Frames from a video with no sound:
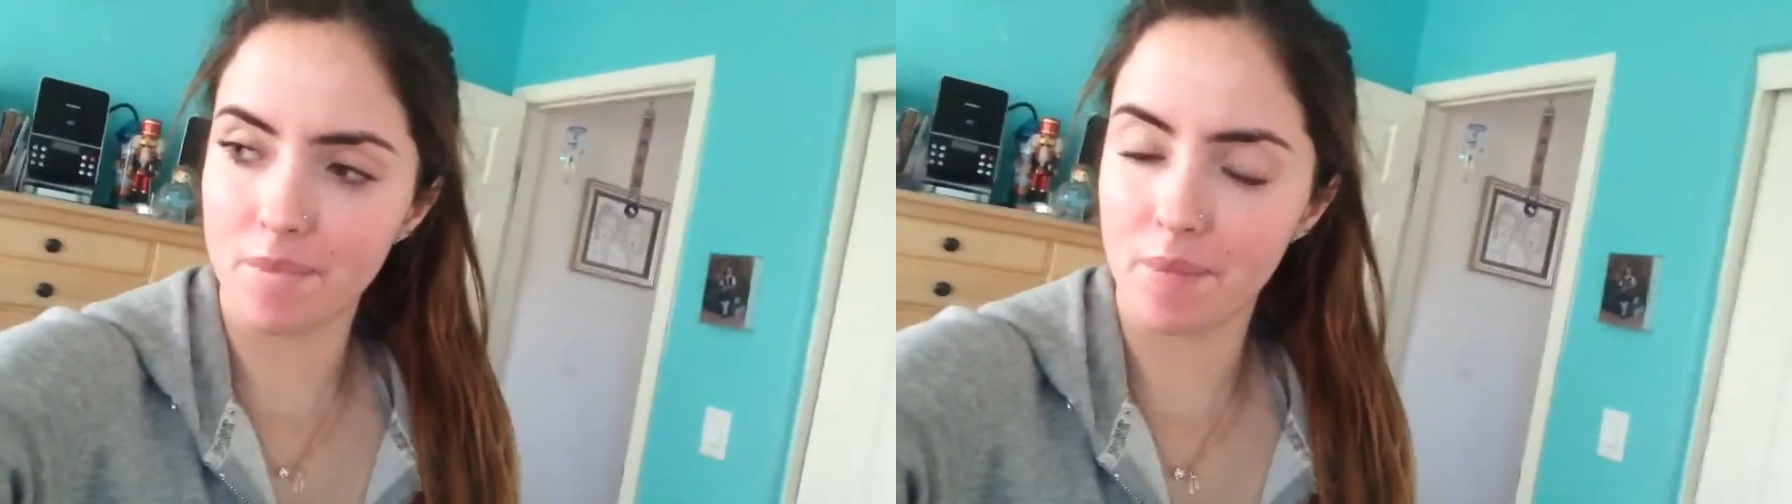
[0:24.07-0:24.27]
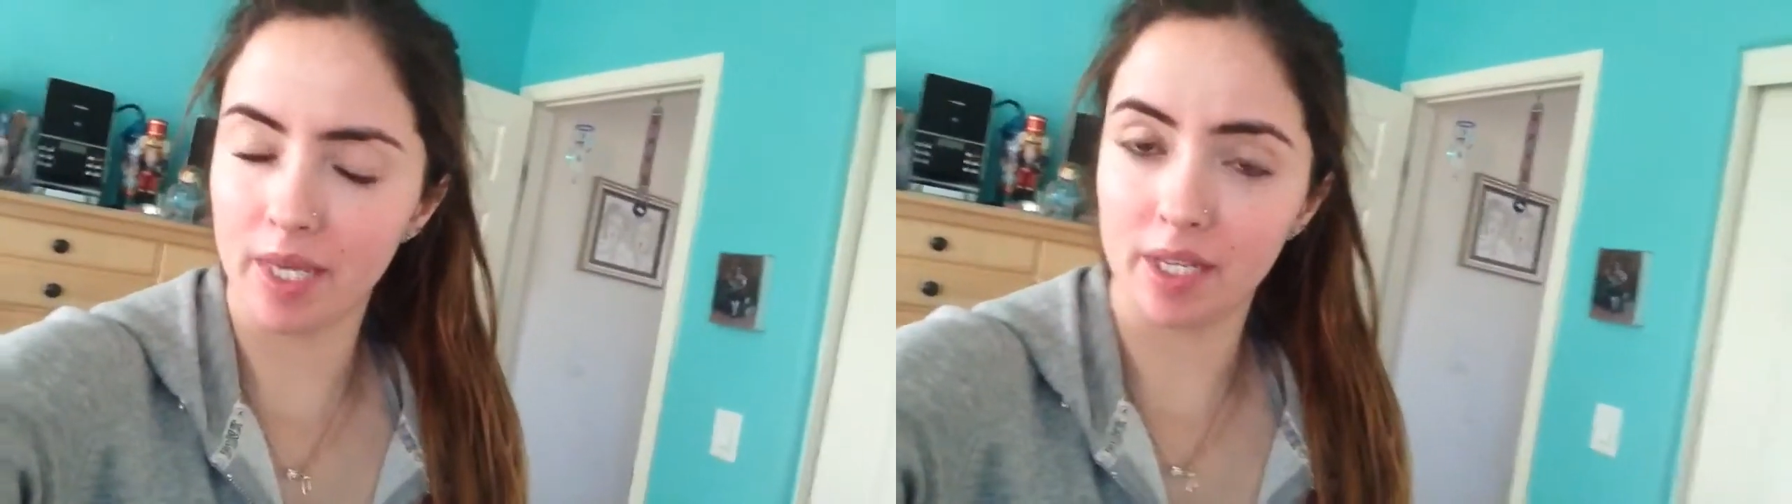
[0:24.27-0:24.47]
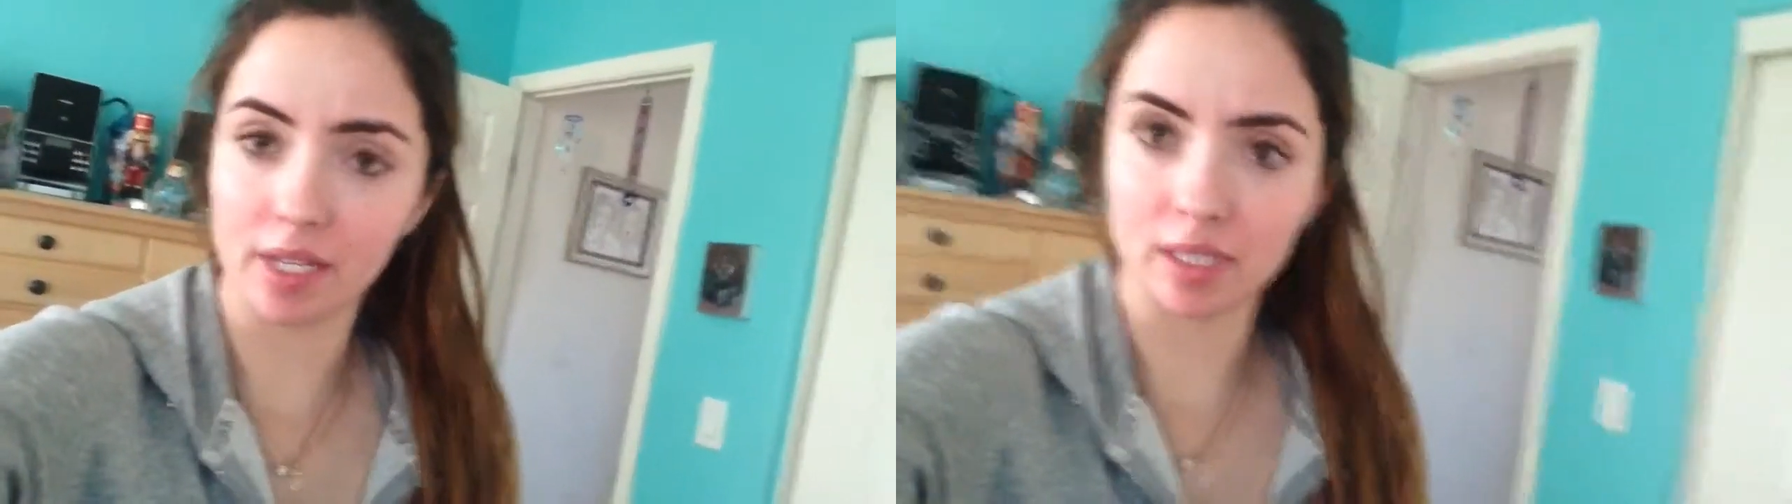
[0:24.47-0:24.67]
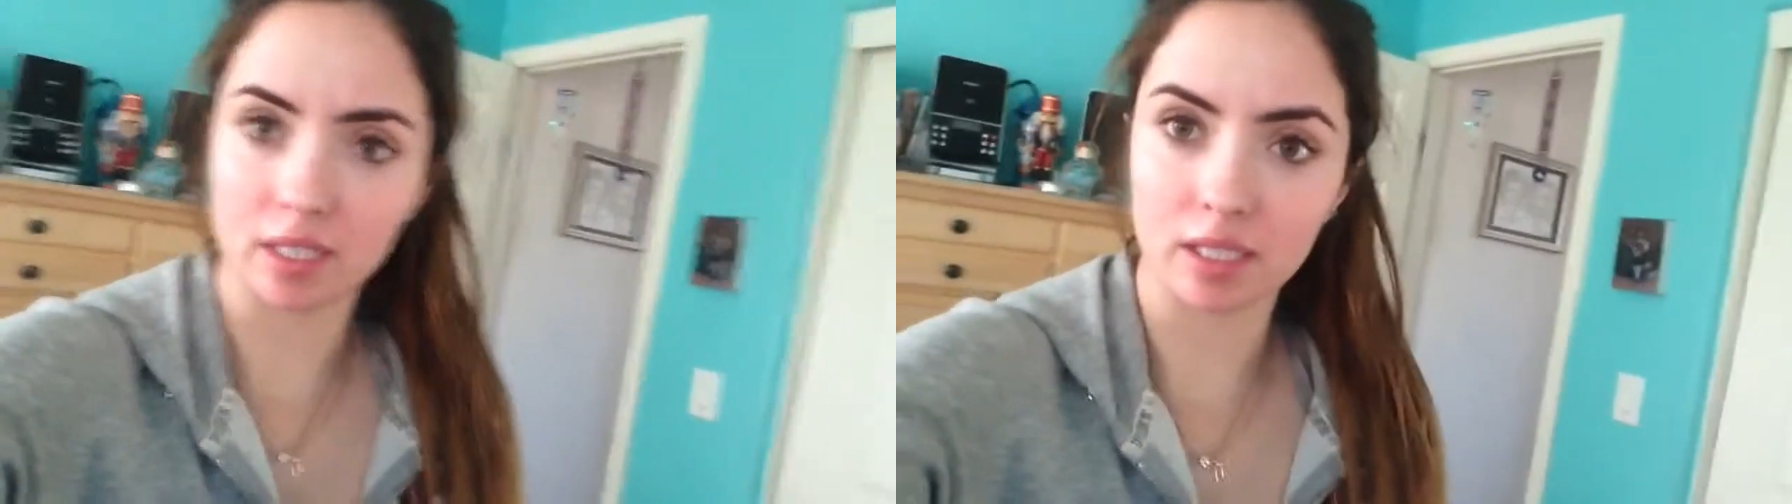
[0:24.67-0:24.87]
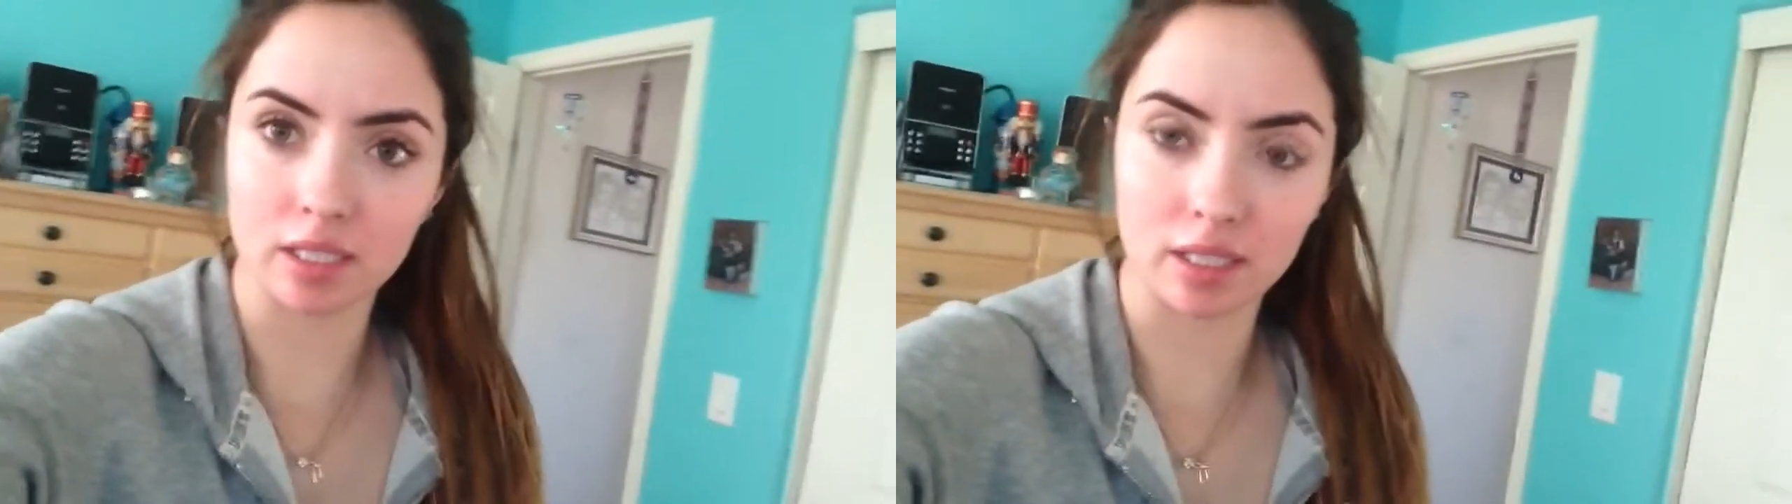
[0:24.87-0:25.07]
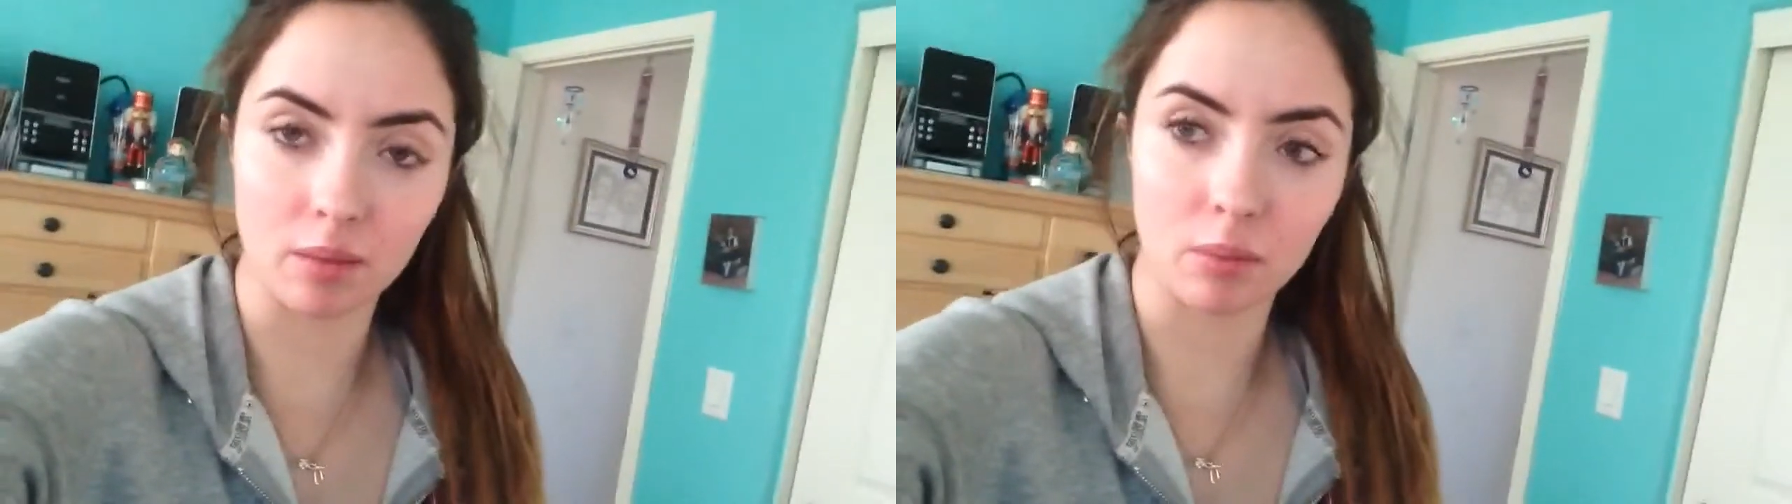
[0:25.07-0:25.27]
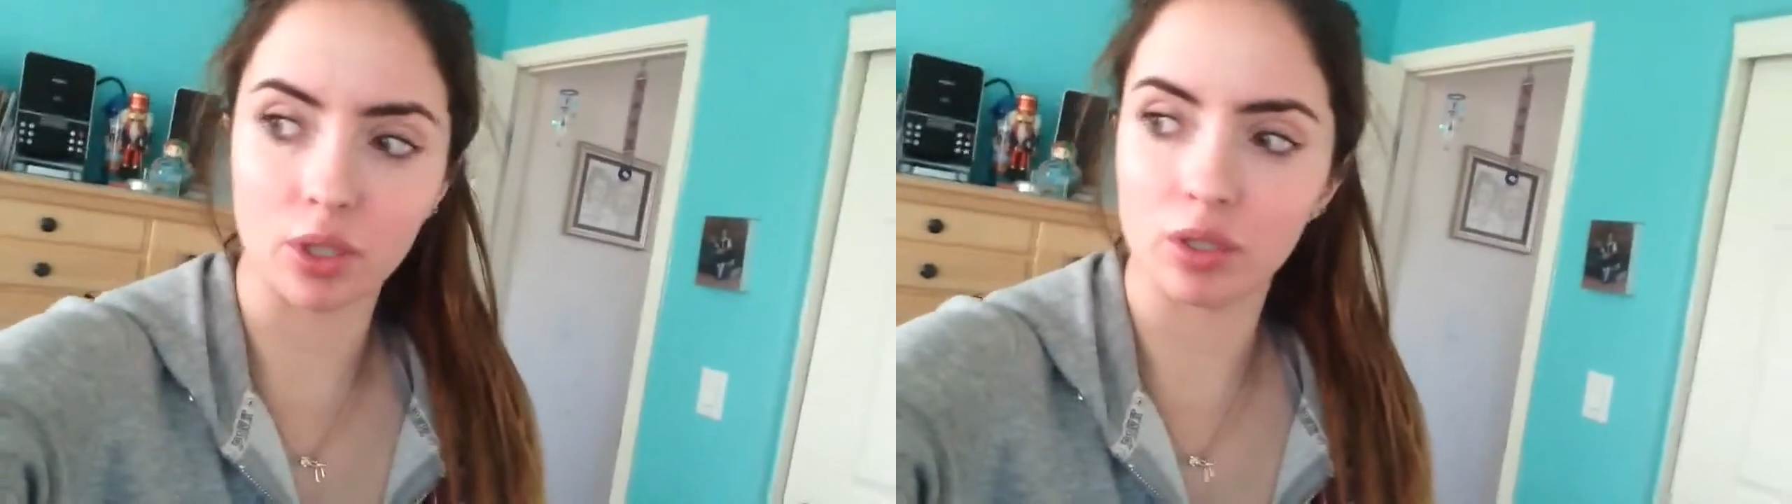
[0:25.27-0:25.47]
Megan and Kimber